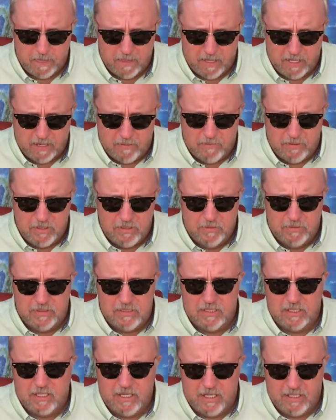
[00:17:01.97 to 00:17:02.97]
And we do it
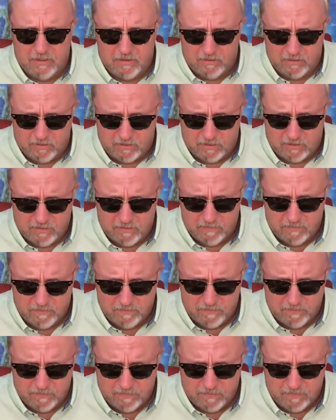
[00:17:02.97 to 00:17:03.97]
together, Lord,
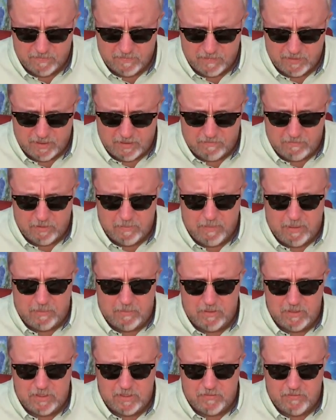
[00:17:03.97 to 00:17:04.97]
in
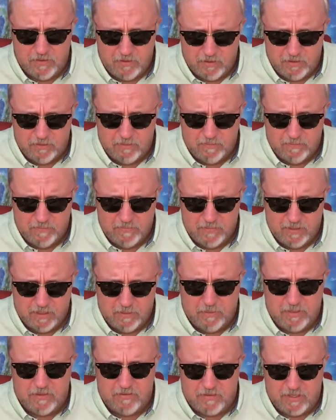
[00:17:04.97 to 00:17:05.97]
remembrance of you. And
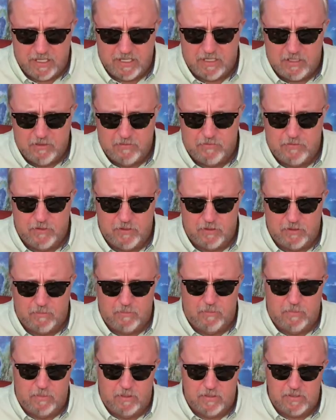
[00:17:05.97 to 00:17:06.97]
we thank you for your
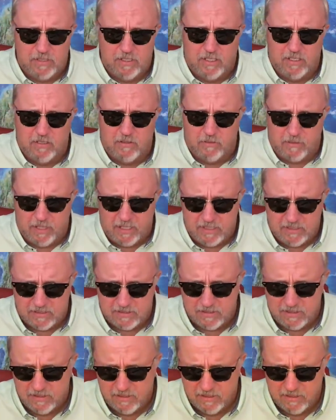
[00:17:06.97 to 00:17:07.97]
mercy and
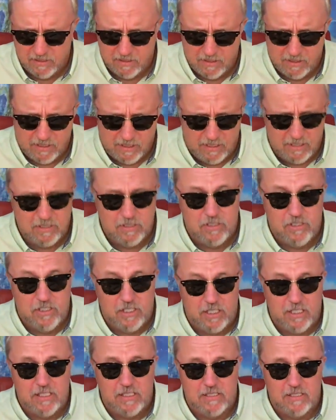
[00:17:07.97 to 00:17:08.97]
grace. In
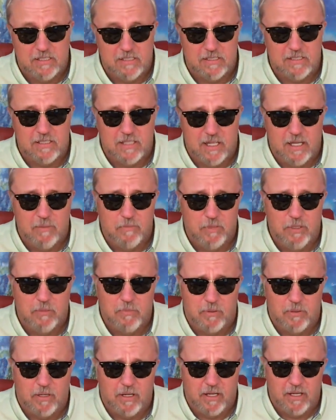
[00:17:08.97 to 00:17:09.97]
Jesus' name we
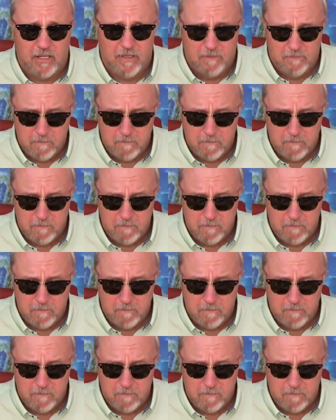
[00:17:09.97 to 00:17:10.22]
pray.